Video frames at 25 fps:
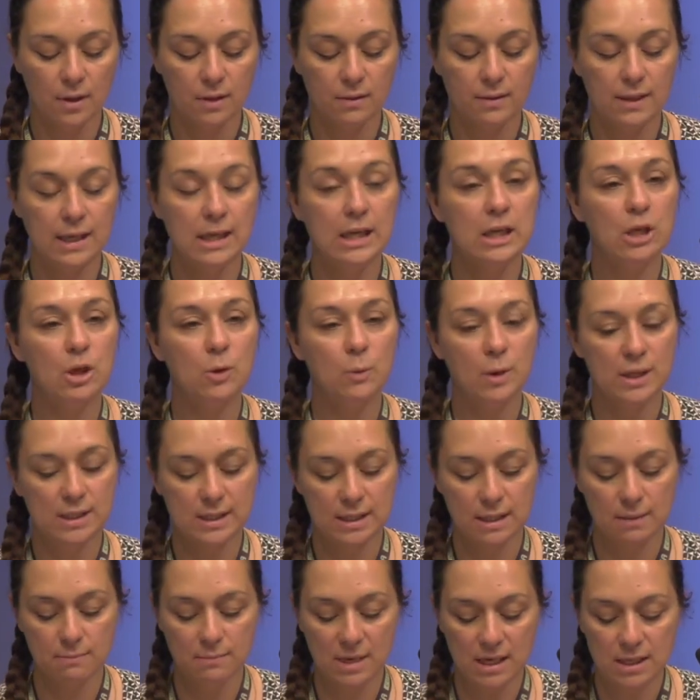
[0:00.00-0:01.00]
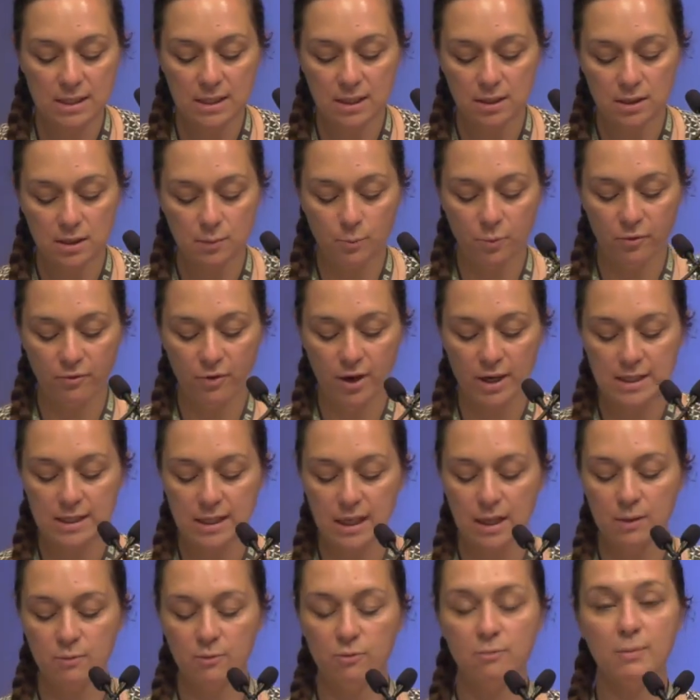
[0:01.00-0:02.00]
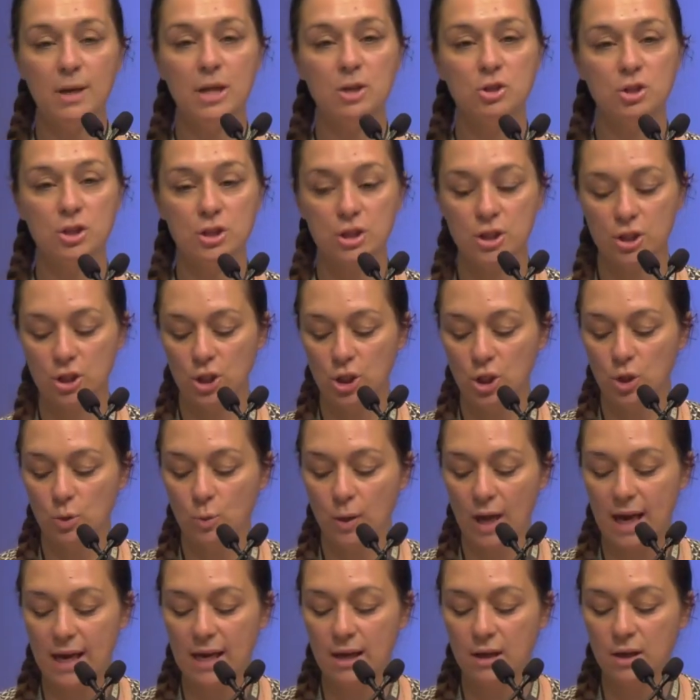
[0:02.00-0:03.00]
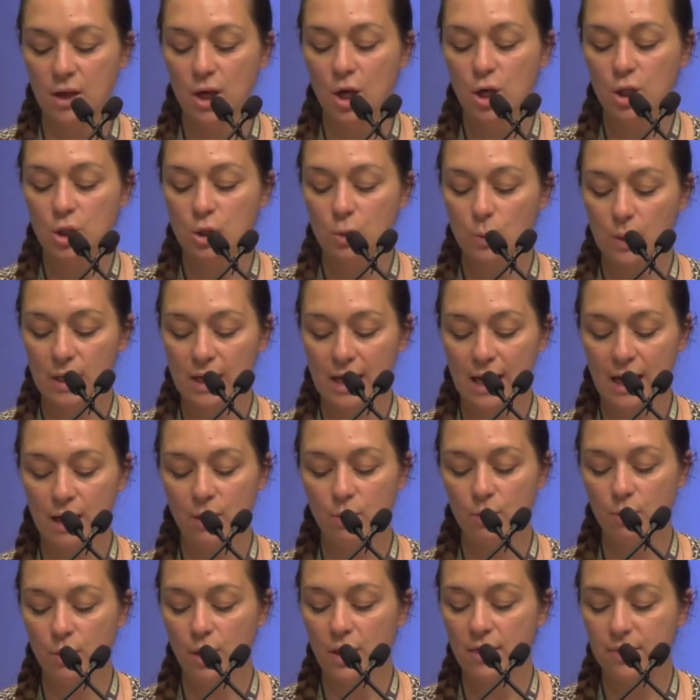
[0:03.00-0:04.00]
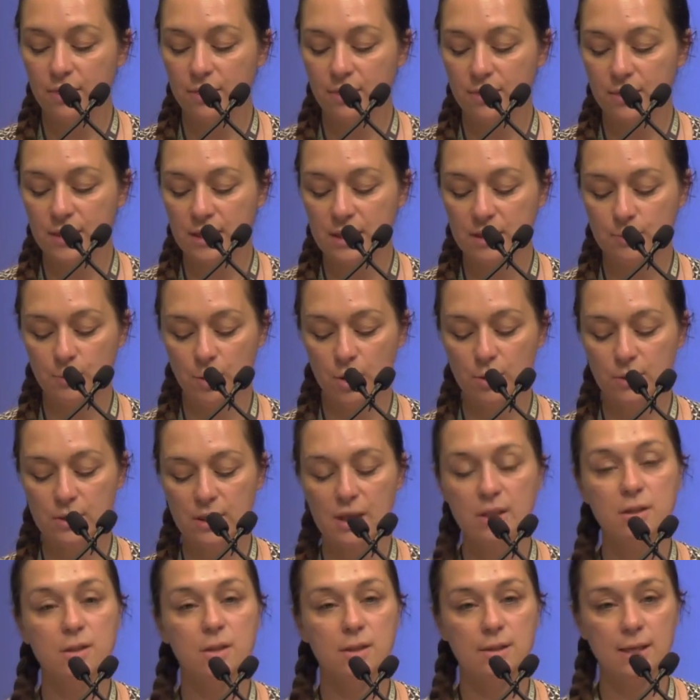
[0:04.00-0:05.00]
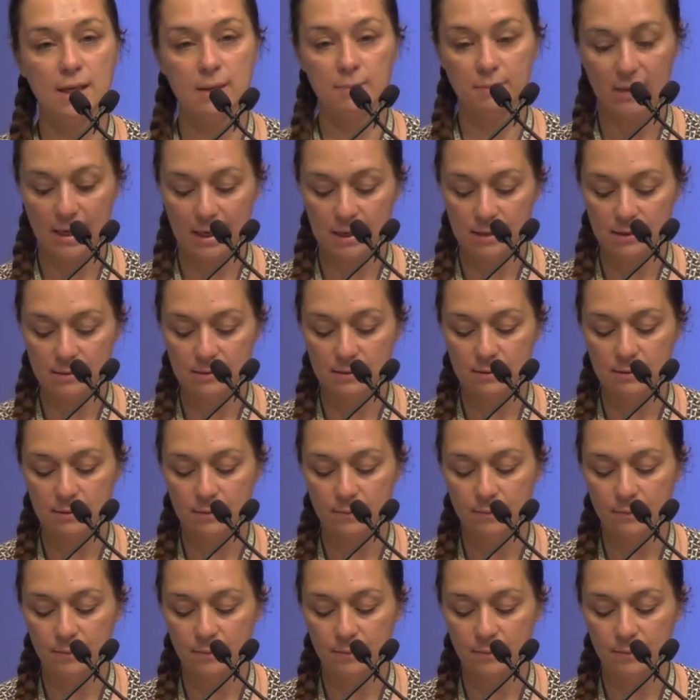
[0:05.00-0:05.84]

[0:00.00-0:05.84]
The EU has committed to providing information to the UK to allow this process to take place.